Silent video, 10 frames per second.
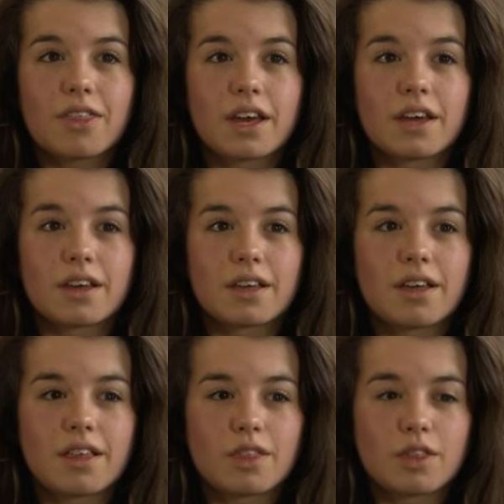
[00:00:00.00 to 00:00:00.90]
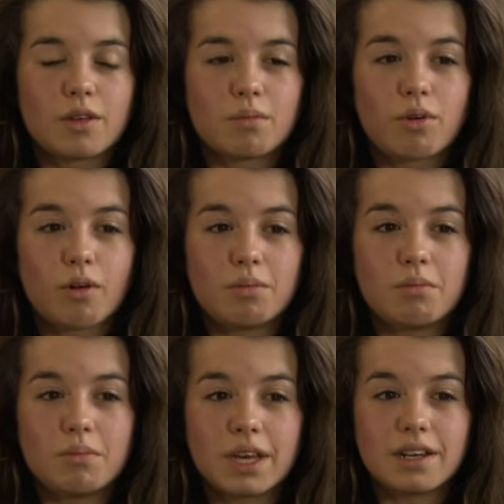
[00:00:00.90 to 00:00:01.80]
think the
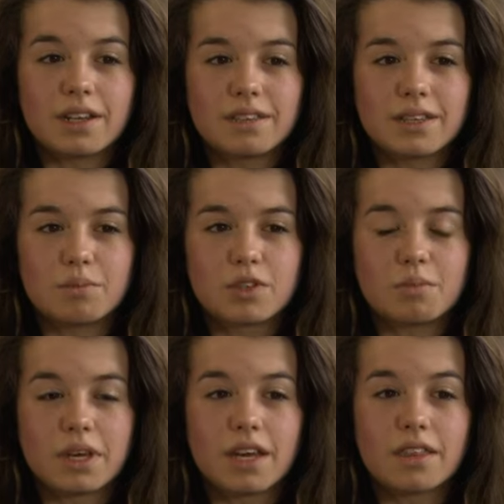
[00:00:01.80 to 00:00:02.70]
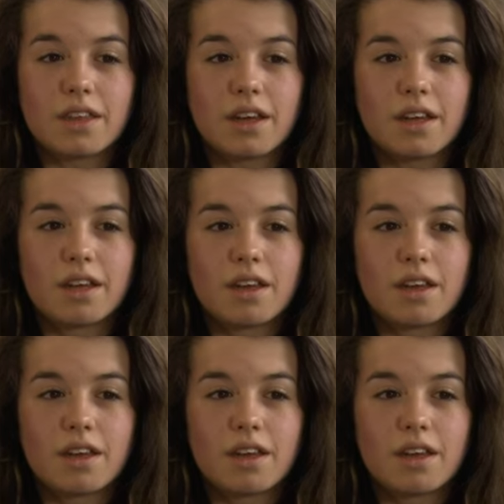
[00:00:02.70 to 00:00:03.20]
problem mainly seems to be that